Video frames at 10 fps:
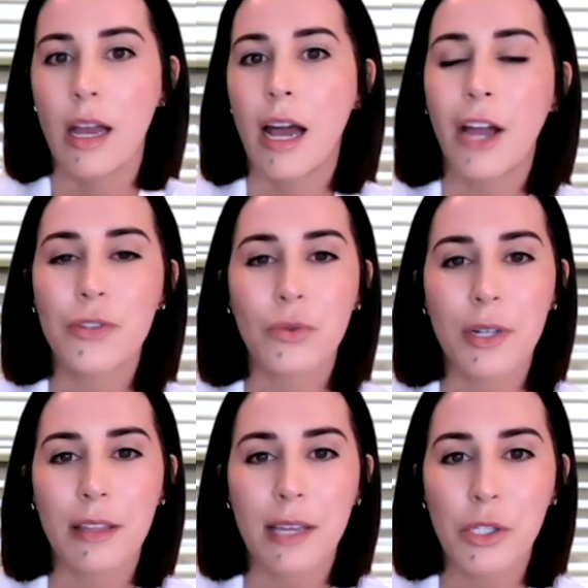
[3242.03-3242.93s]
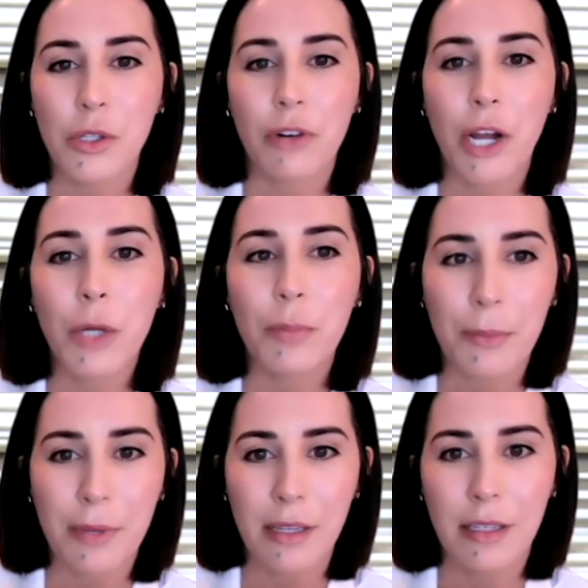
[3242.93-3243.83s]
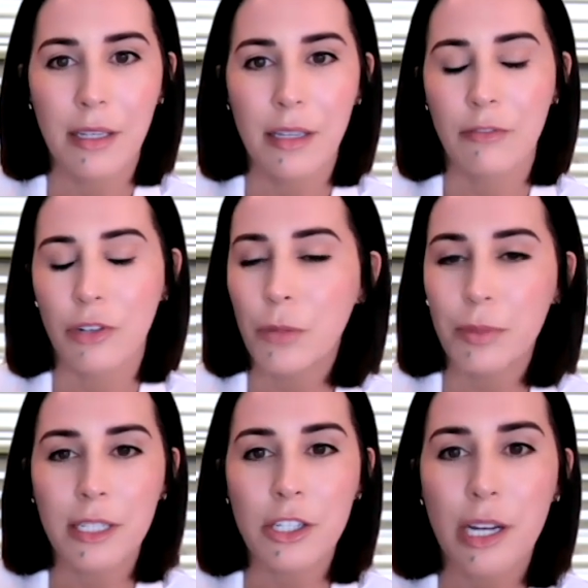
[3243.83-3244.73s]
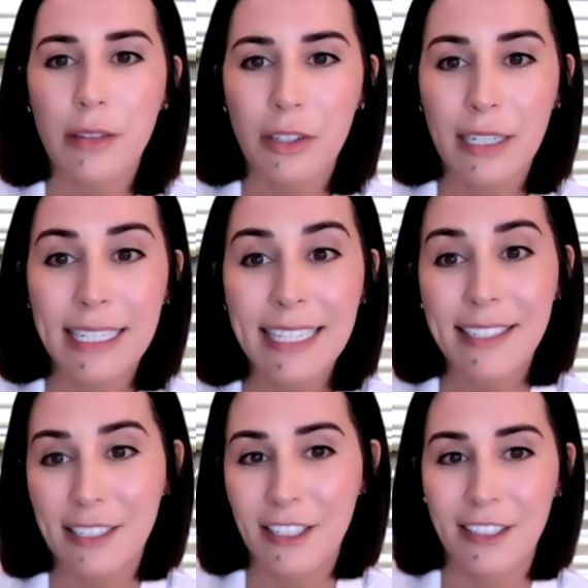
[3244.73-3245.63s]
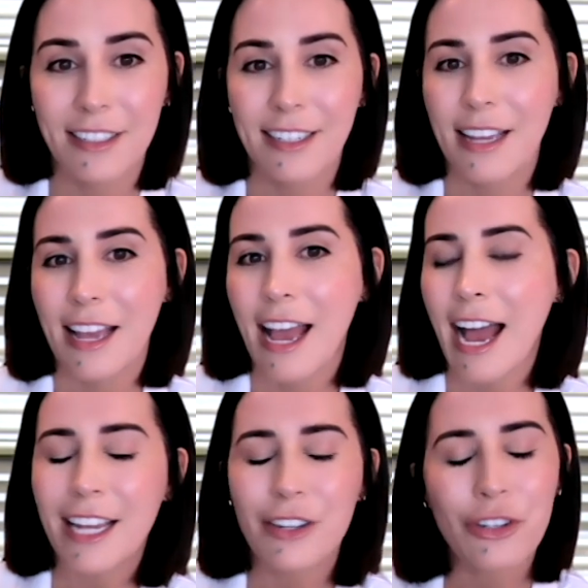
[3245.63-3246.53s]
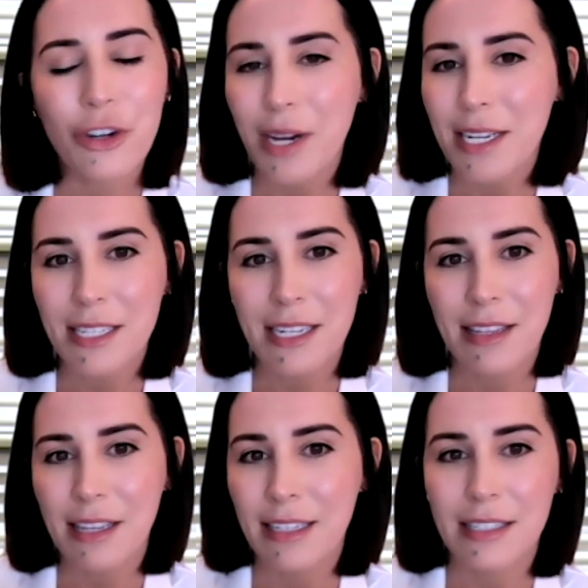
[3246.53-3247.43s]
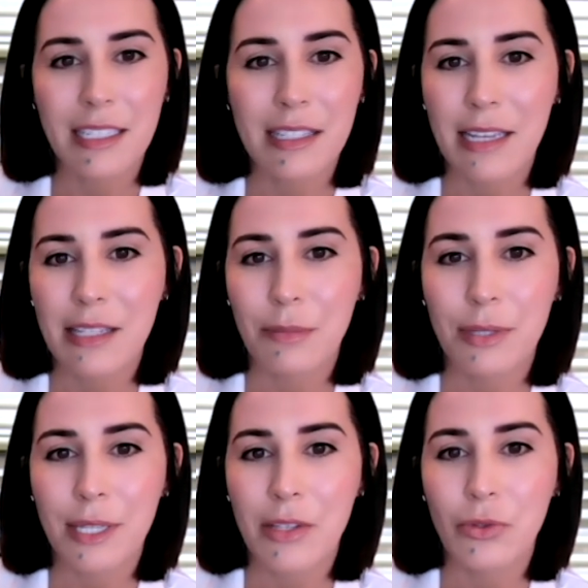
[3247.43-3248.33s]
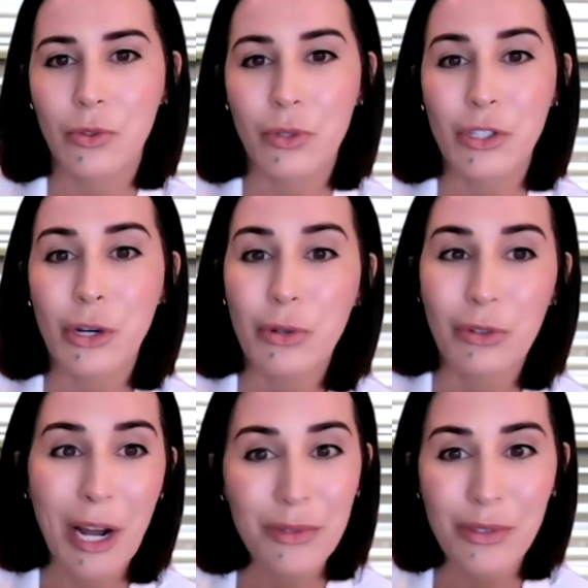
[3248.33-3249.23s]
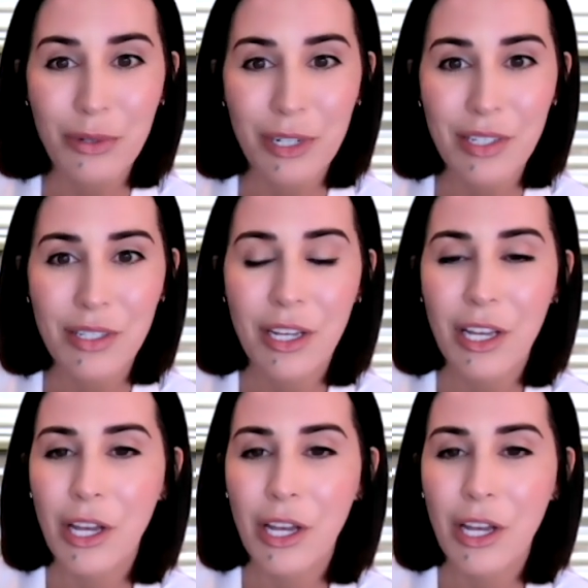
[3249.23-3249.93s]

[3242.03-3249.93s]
I also want to thank you for helping me, for helping each other get here. I had no idea that success in PA school was so crowdsourced.